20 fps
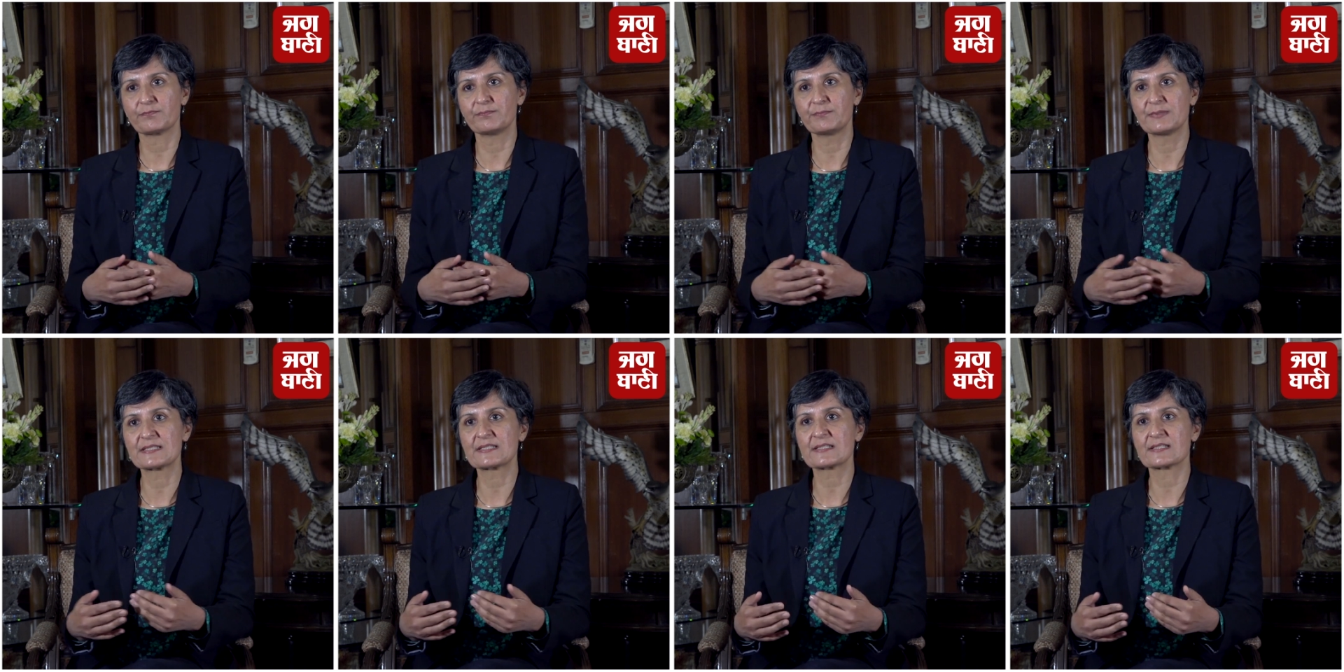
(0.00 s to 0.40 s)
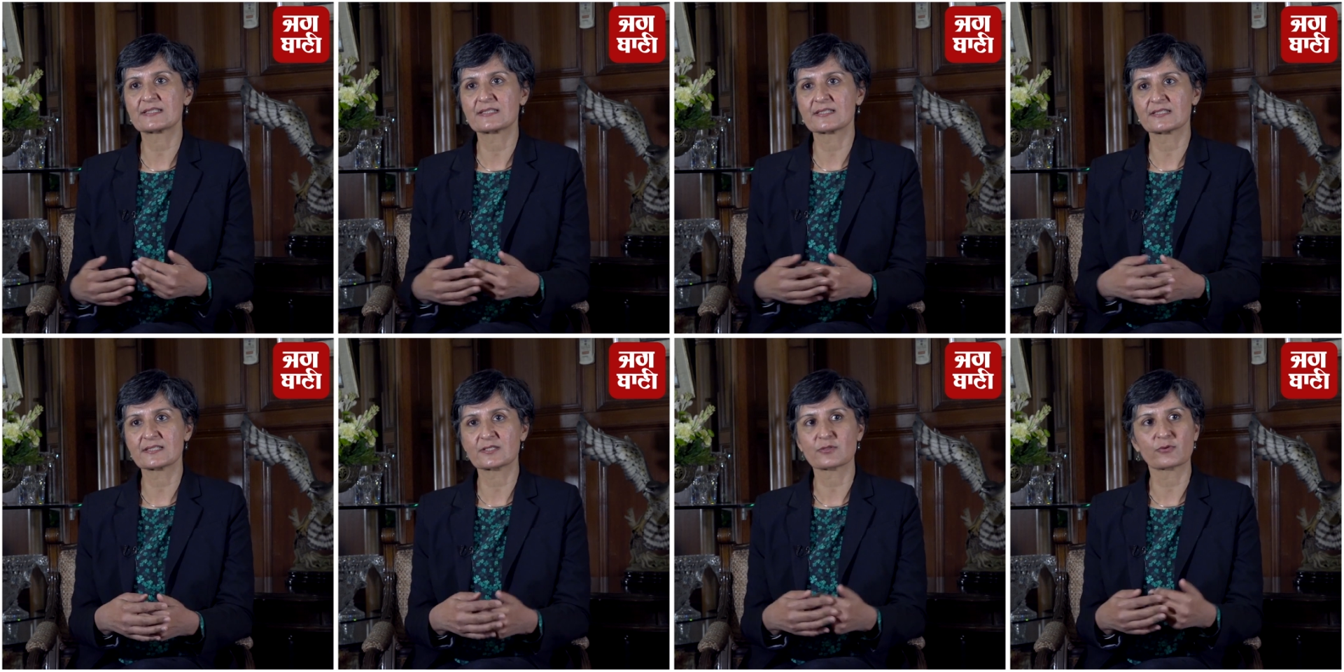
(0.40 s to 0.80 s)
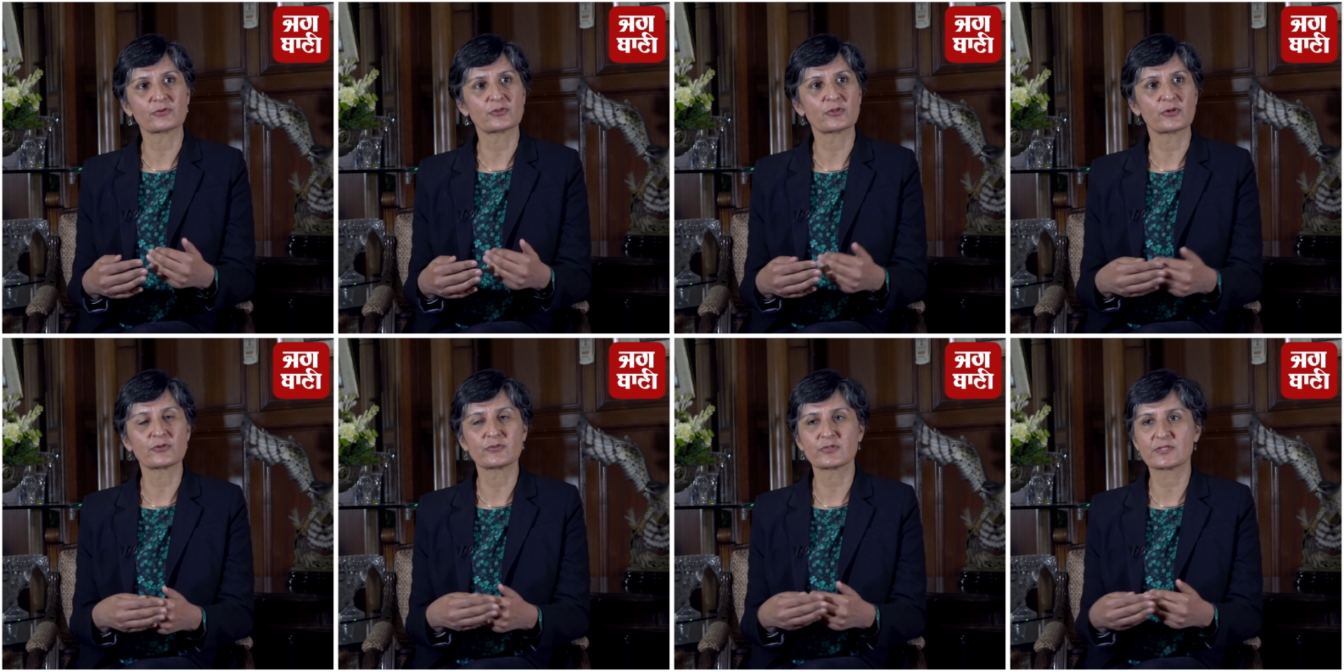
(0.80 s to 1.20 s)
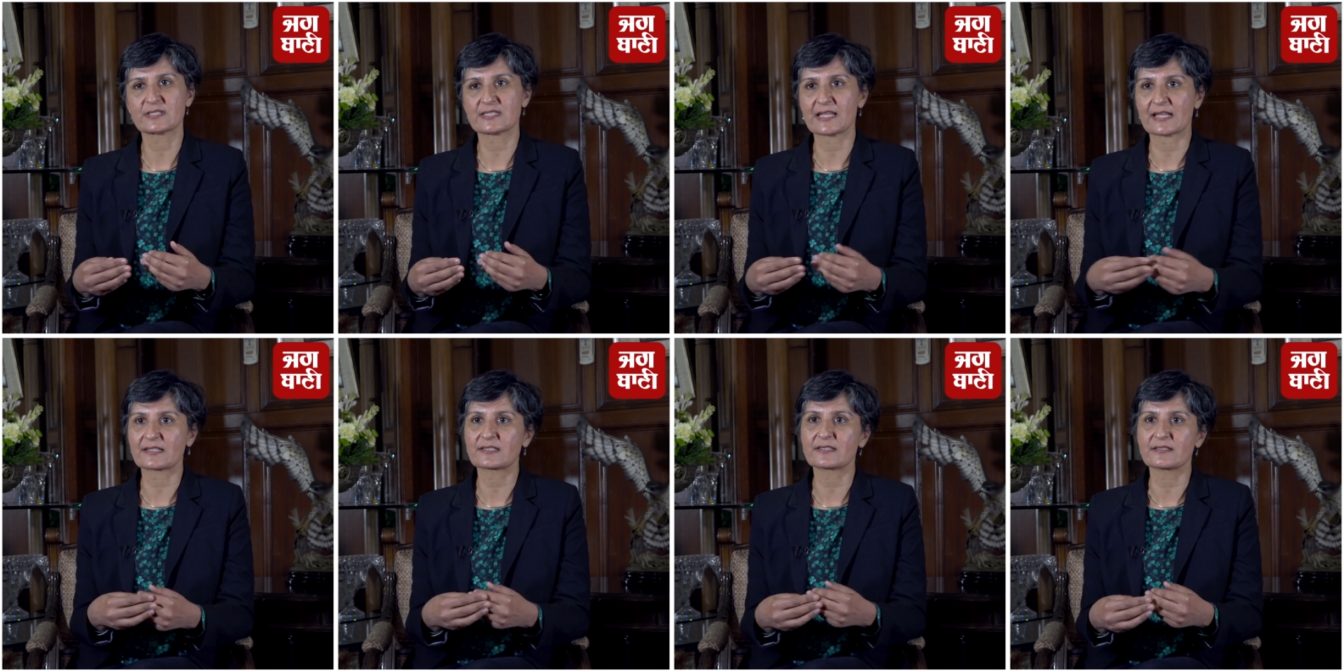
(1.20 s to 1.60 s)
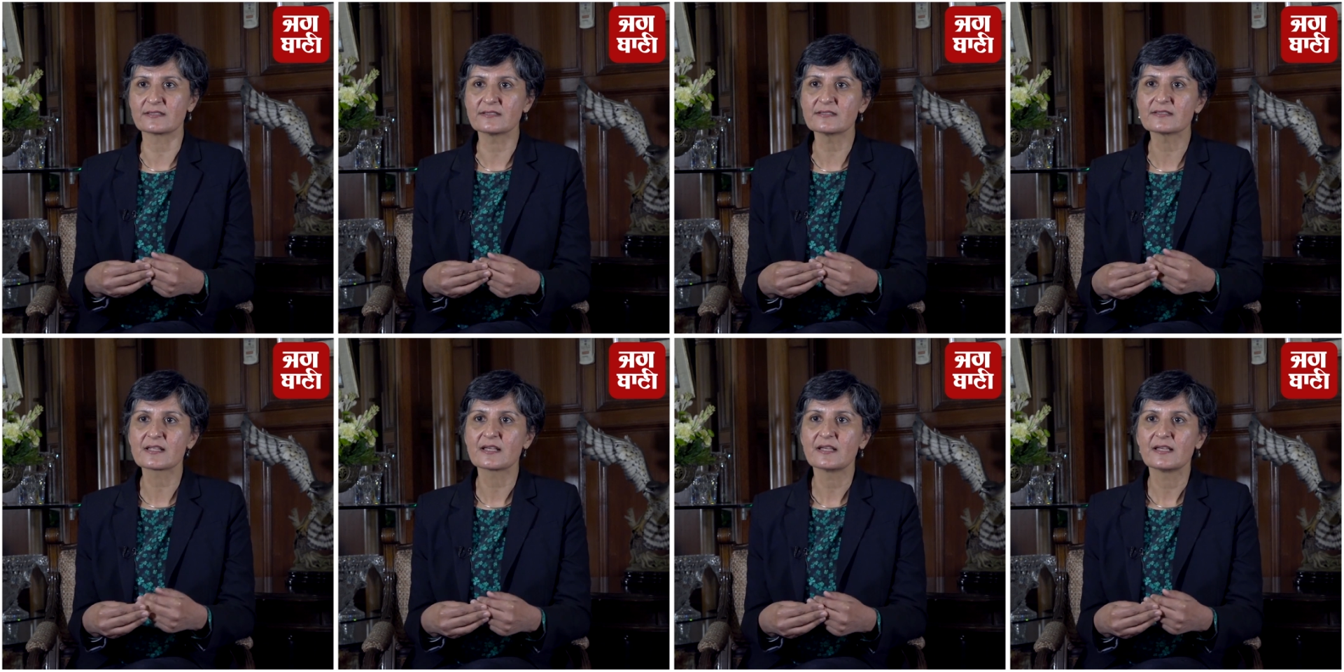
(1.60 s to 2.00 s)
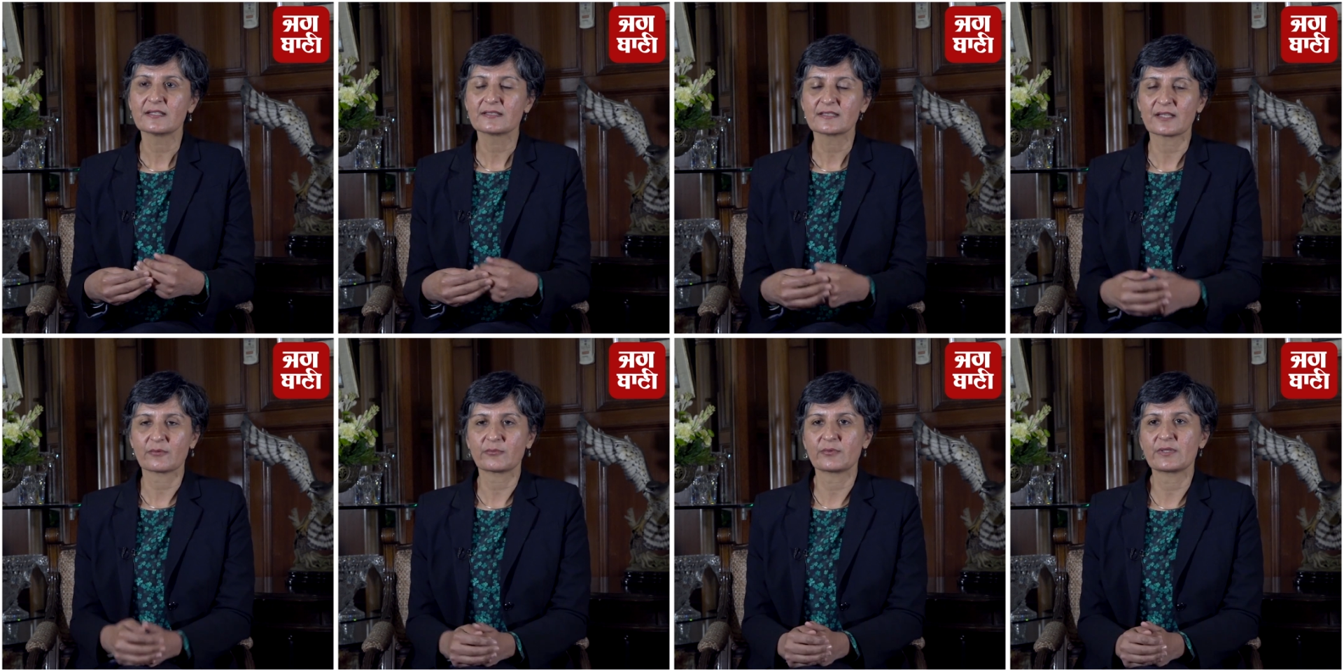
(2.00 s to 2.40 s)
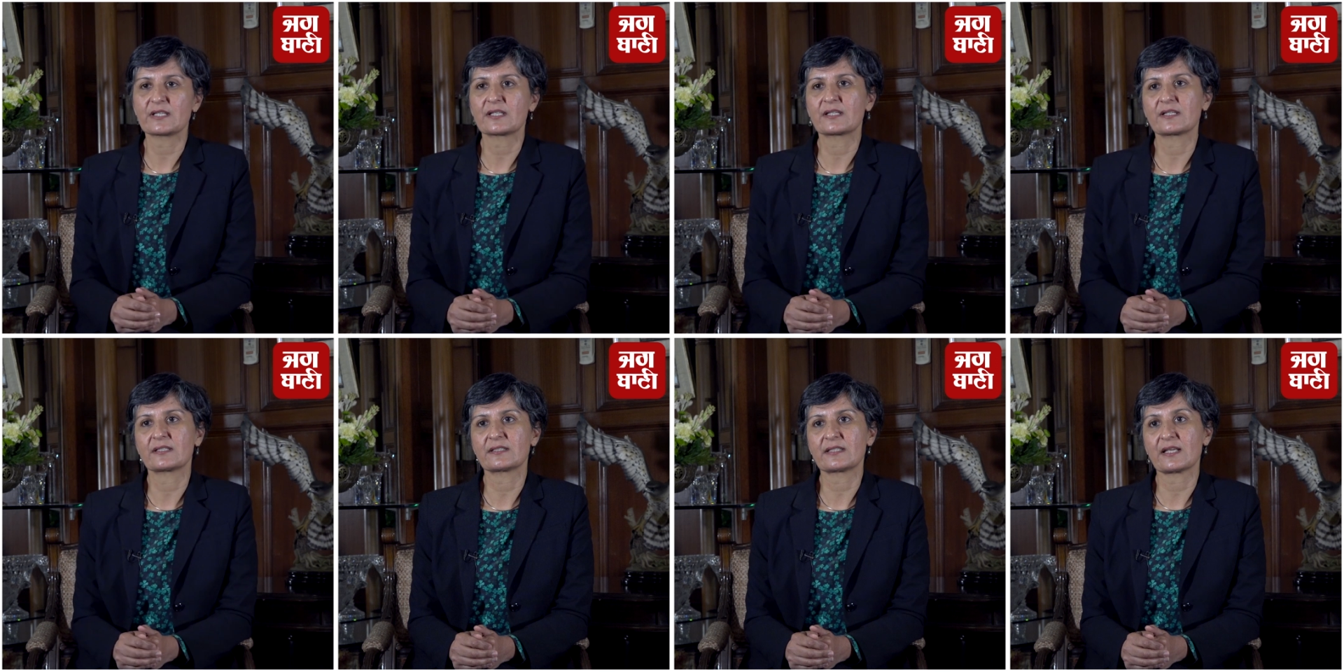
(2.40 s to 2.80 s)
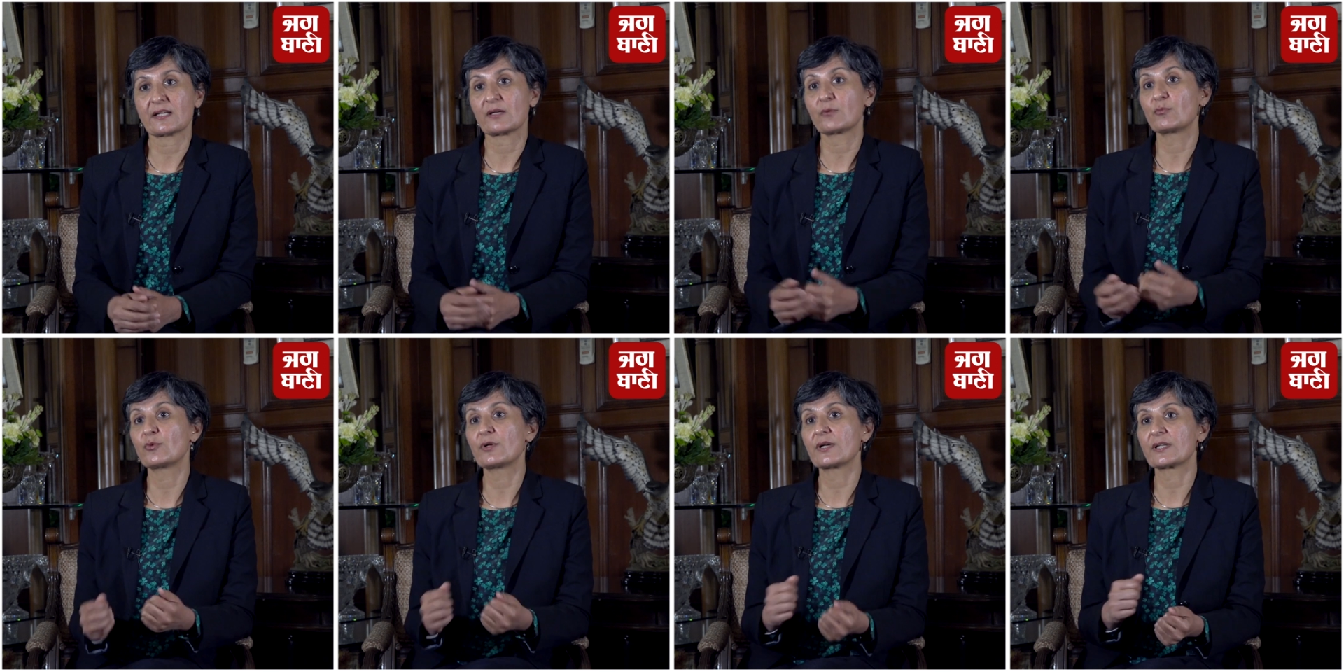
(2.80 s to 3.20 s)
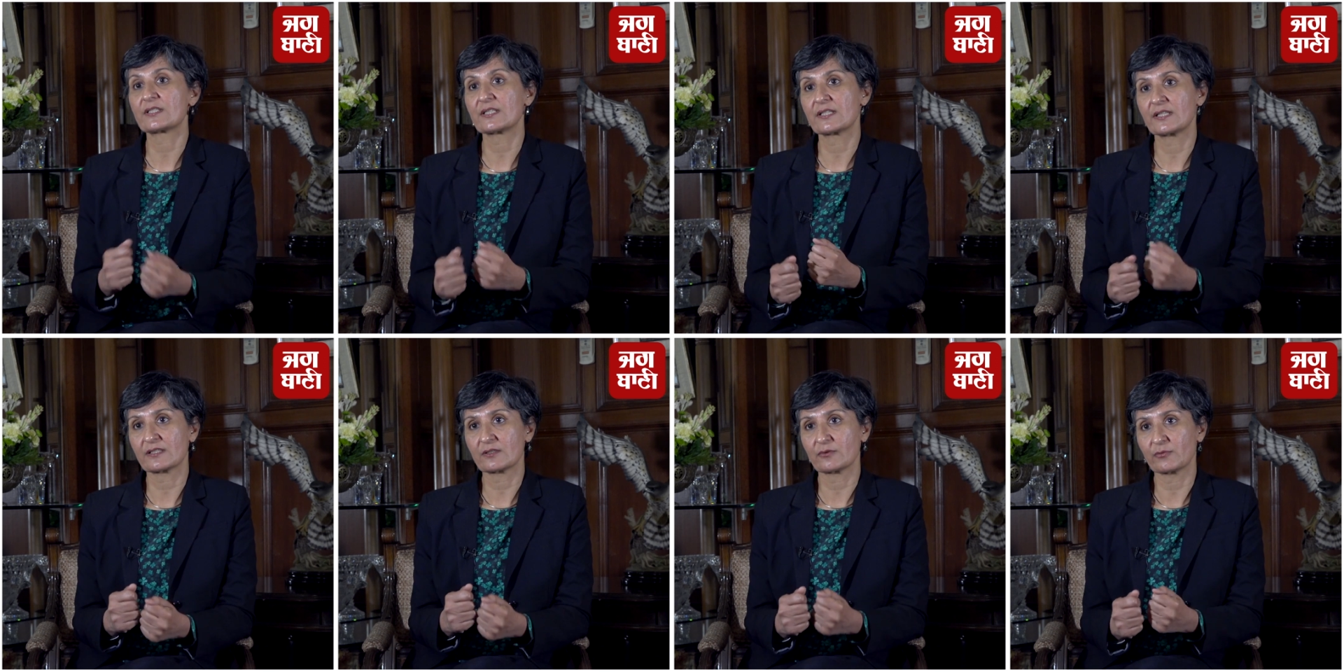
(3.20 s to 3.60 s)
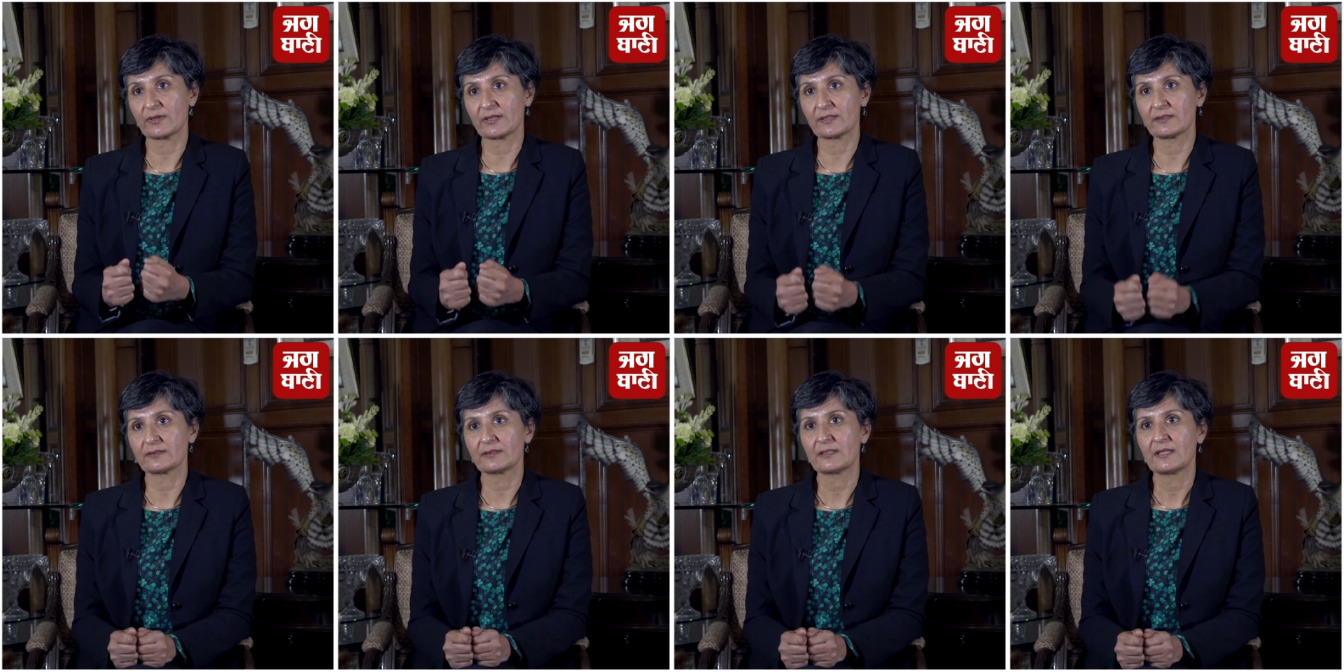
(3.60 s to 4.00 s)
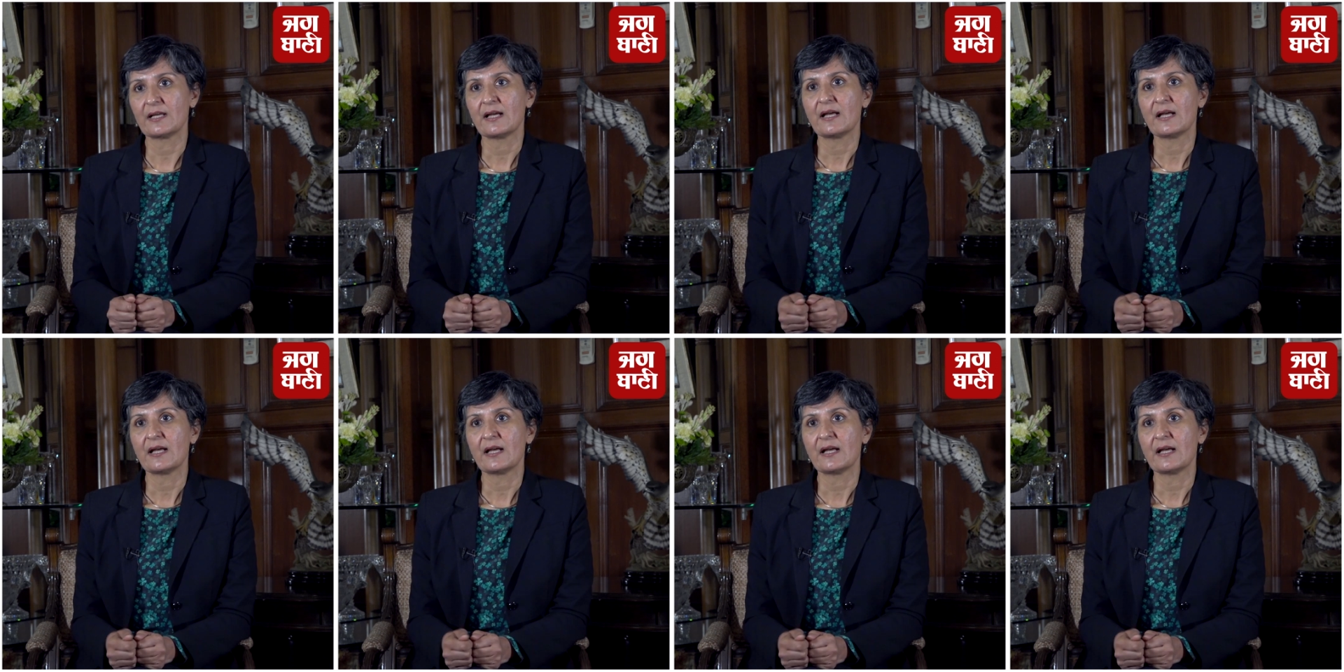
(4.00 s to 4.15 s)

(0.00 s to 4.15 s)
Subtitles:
businesses or those sectors that can work together well.